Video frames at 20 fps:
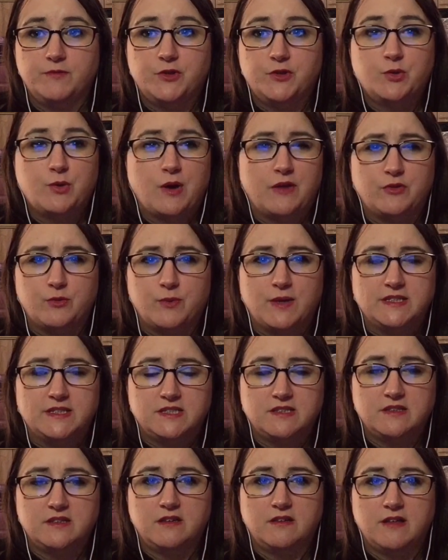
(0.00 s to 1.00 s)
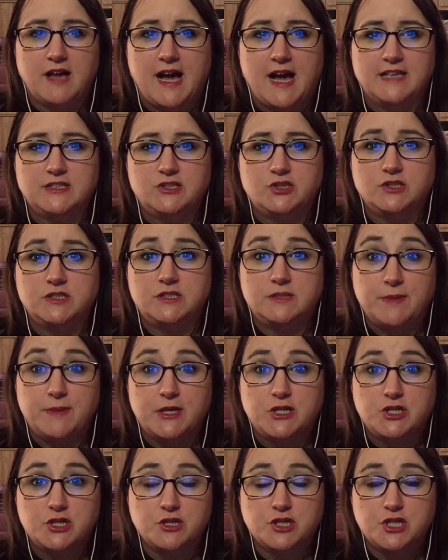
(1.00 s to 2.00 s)
throughout the rest of the class just to
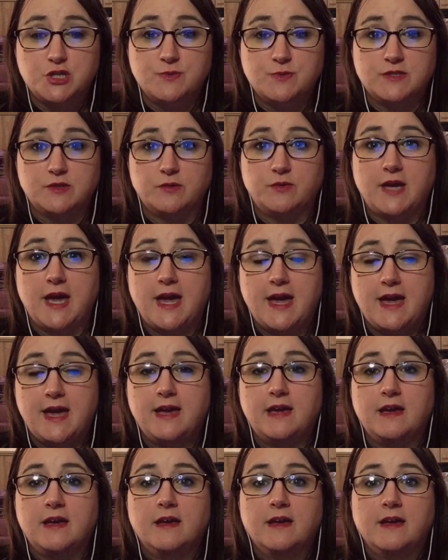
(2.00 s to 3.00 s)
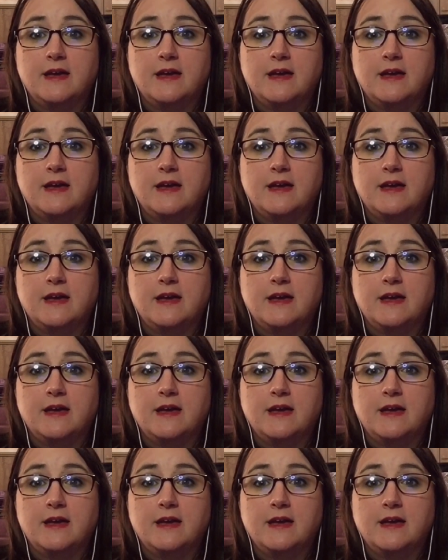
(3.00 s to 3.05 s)
make sure she was okay.